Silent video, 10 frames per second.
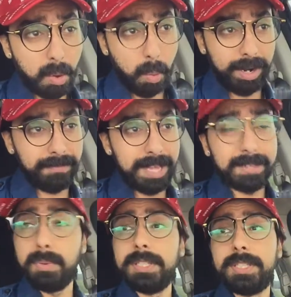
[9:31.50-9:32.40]
what if
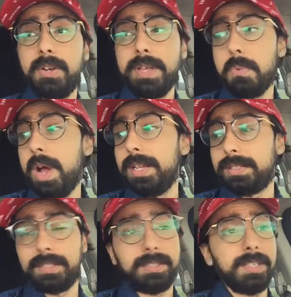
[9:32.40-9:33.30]
that's what Sony
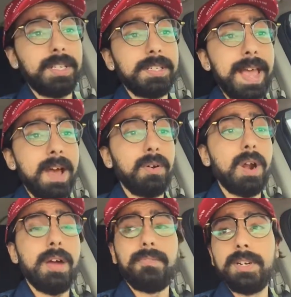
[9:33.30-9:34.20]
wants? So this
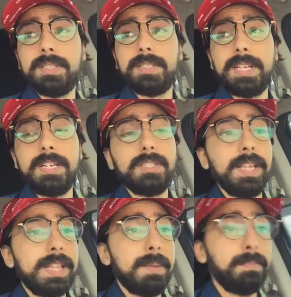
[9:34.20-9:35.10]
counteroffer is
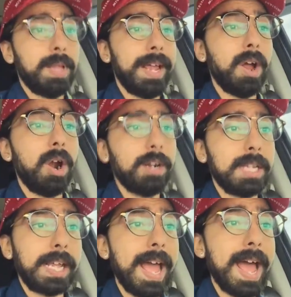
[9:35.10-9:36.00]
essentially them playing hard
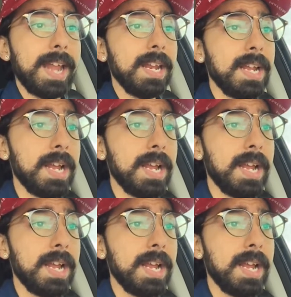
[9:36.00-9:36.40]
to get